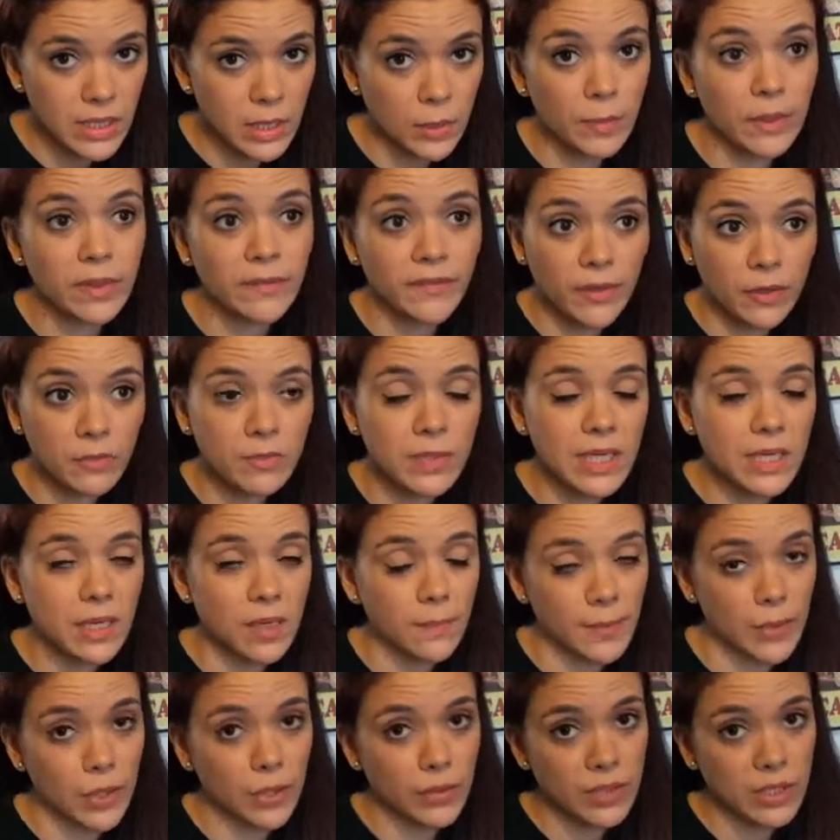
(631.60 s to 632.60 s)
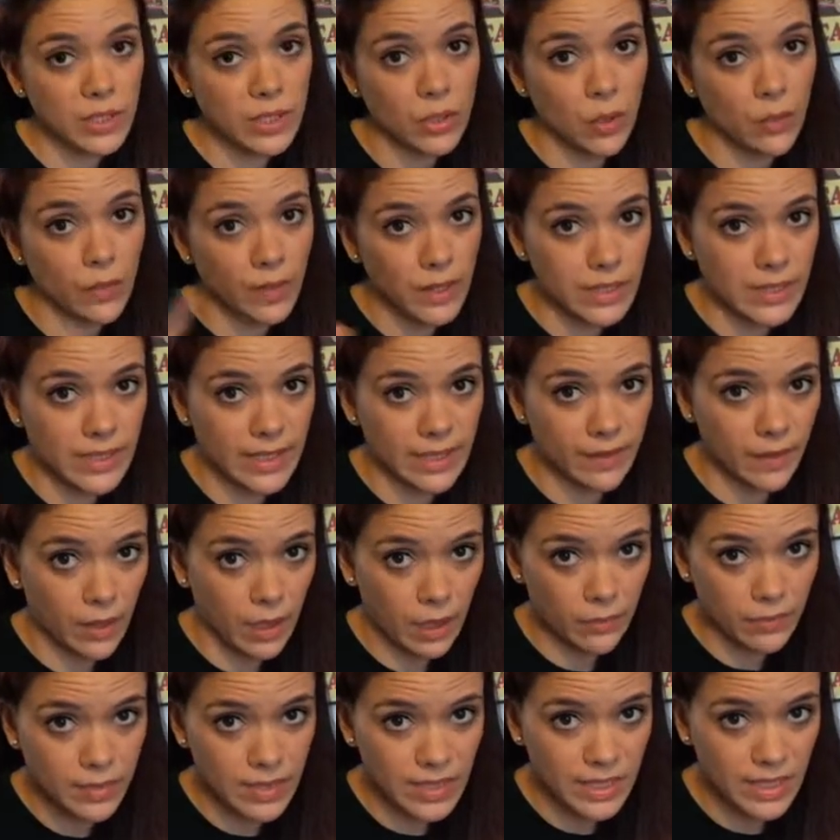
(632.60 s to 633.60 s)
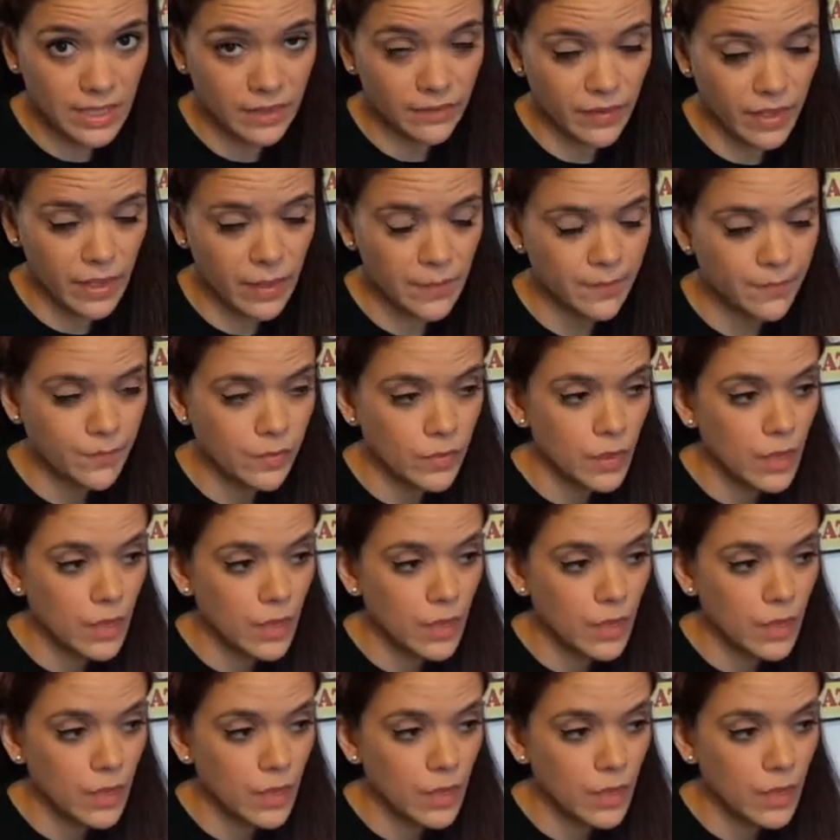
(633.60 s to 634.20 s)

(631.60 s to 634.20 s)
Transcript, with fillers: It'll be filmed and uploaded on the day that I receive it.